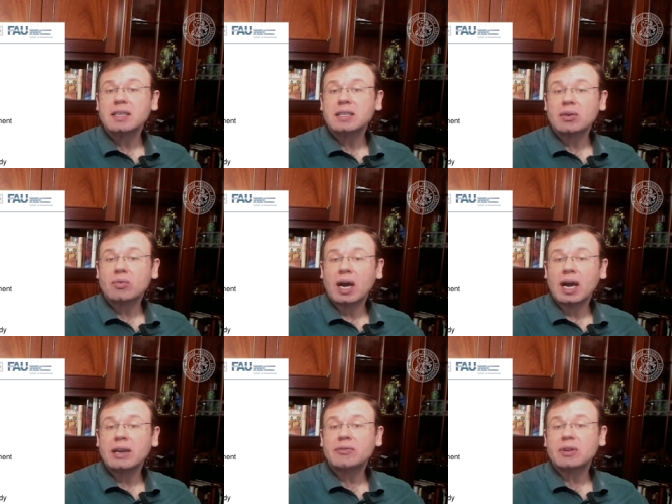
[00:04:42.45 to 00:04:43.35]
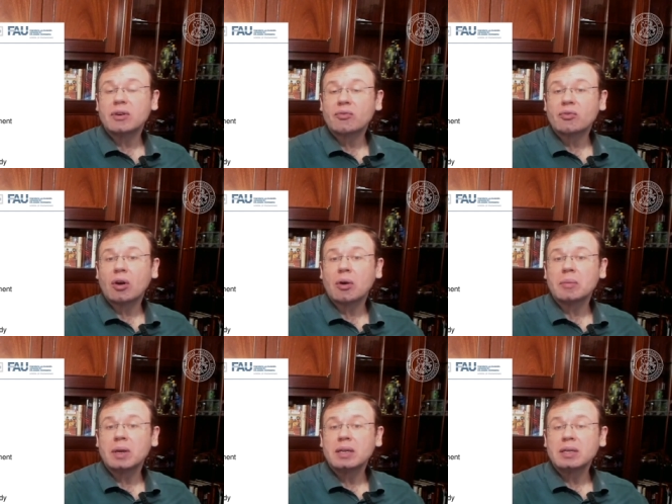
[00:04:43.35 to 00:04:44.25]
derived
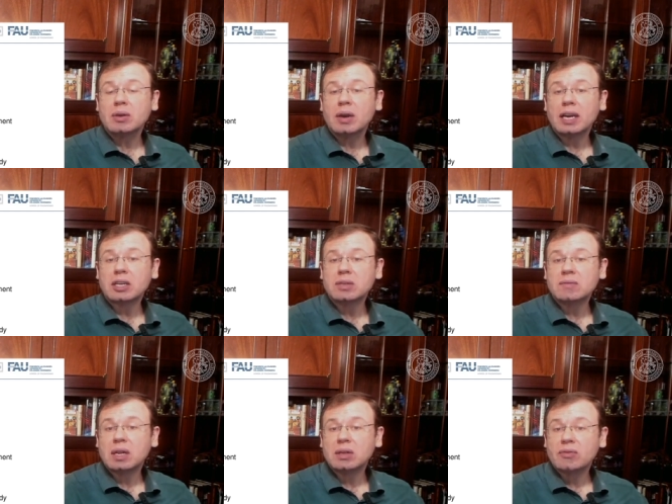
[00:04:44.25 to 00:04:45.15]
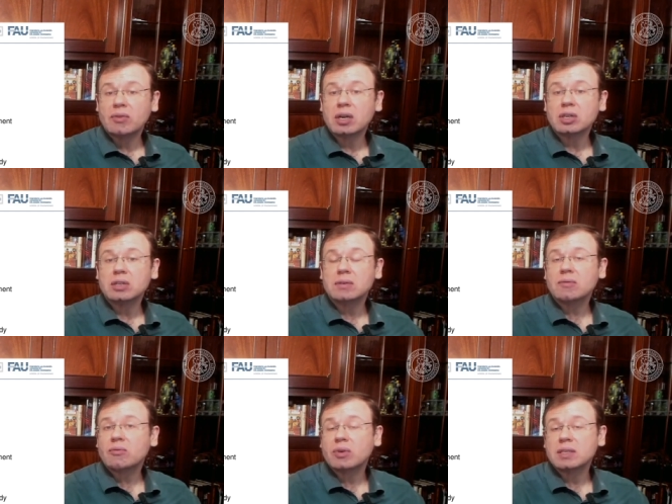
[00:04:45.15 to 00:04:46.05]
from your action value
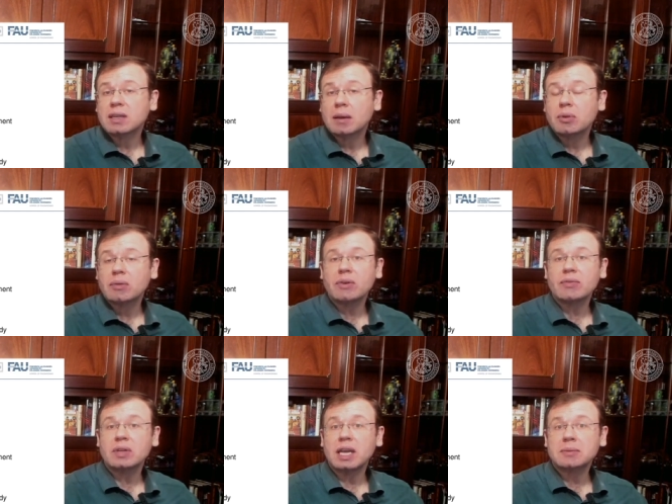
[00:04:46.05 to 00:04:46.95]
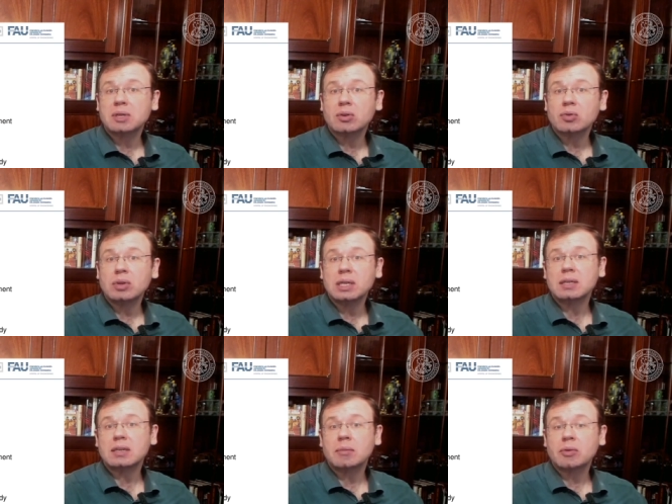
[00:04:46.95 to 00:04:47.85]
function, for example with an epsilon greedy
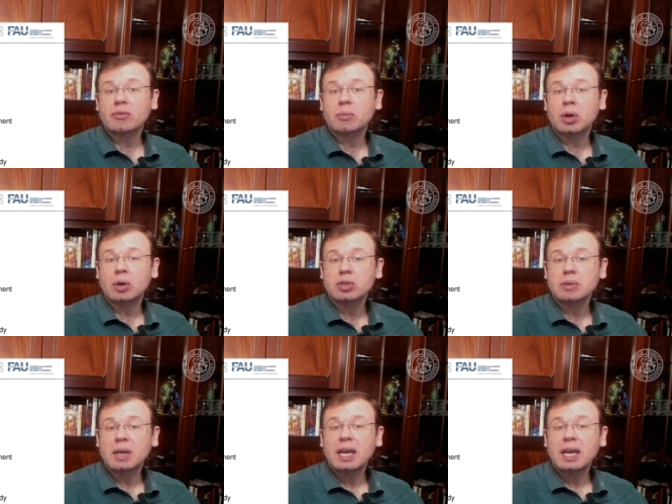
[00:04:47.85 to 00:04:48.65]
type of approach.